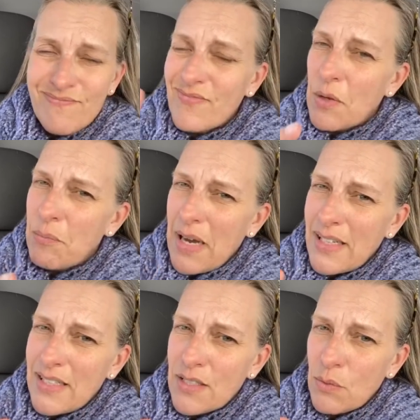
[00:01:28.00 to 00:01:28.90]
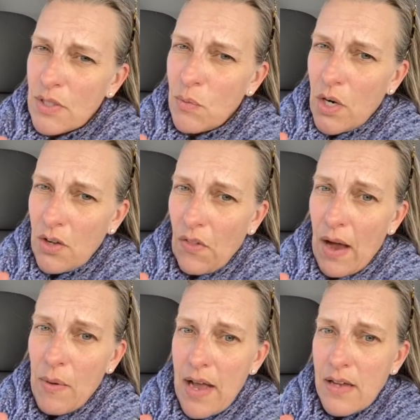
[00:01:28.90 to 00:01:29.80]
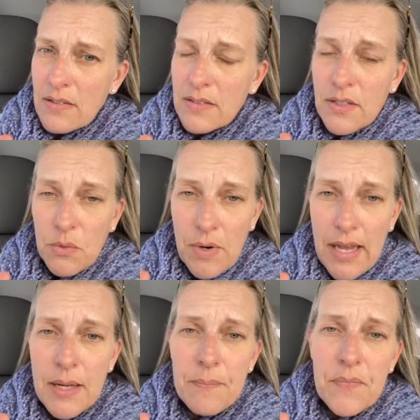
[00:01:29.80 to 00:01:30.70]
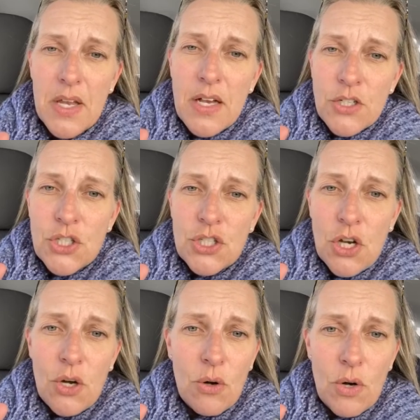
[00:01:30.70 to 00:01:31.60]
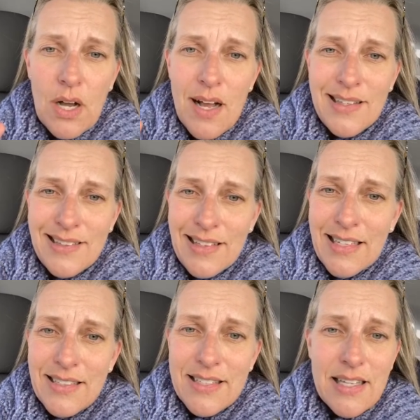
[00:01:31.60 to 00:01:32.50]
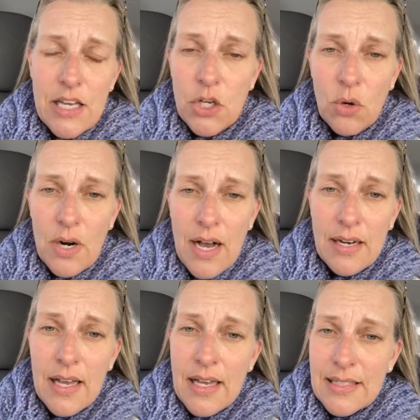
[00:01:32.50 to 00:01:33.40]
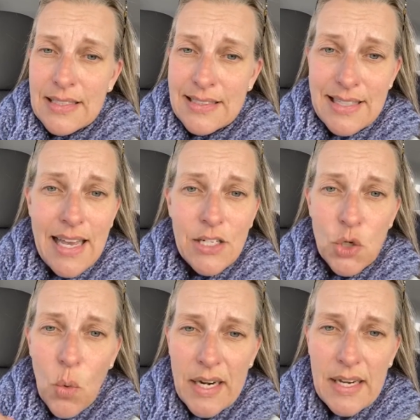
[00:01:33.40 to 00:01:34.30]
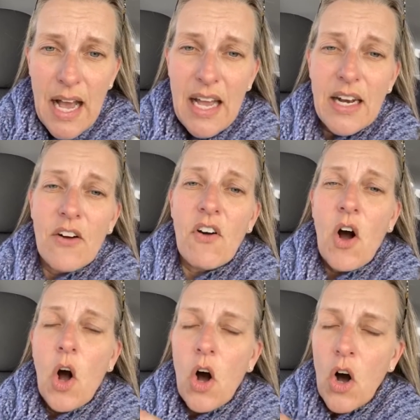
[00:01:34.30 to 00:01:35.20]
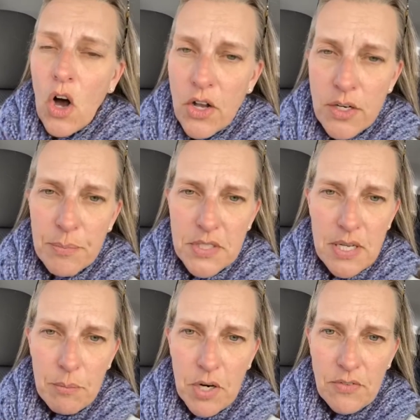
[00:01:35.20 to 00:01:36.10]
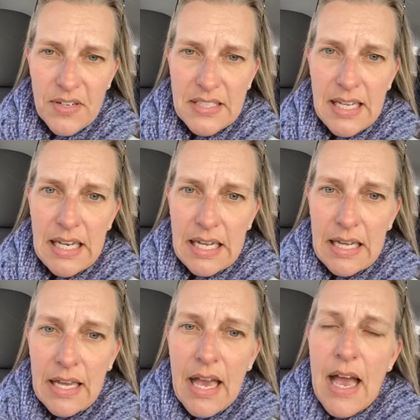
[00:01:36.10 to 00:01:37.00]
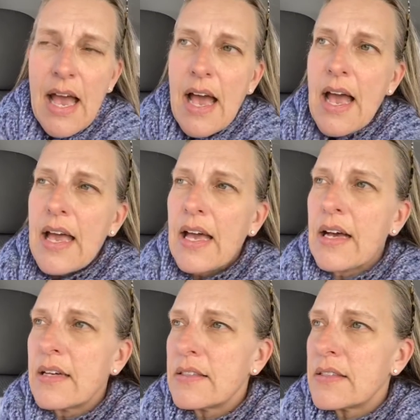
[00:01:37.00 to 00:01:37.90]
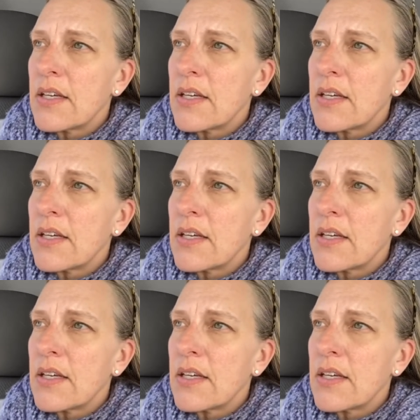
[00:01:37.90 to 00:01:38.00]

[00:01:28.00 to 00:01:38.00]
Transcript: Body doesn't really work that way, right? So let's say you're on day 29 of 100% perfect eating and